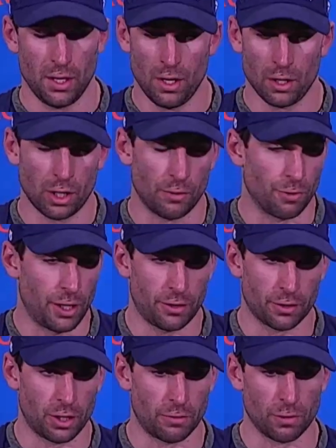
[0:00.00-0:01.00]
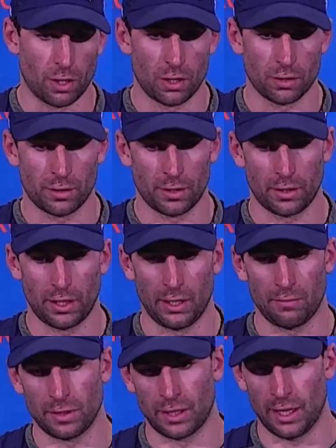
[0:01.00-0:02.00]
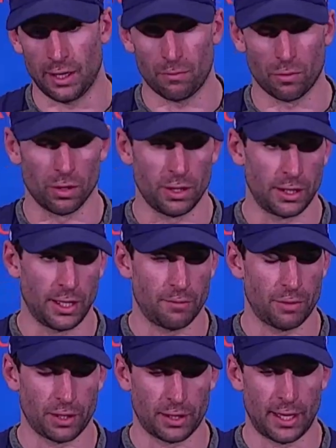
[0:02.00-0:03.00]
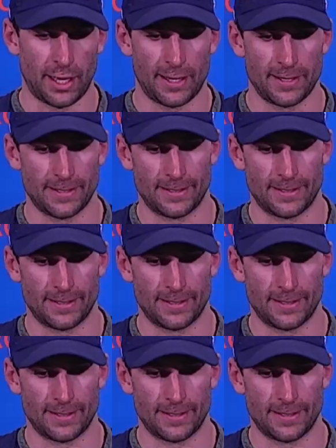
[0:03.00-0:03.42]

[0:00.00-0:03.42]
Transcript: gone right or gone wrong, game to game or in a game like that.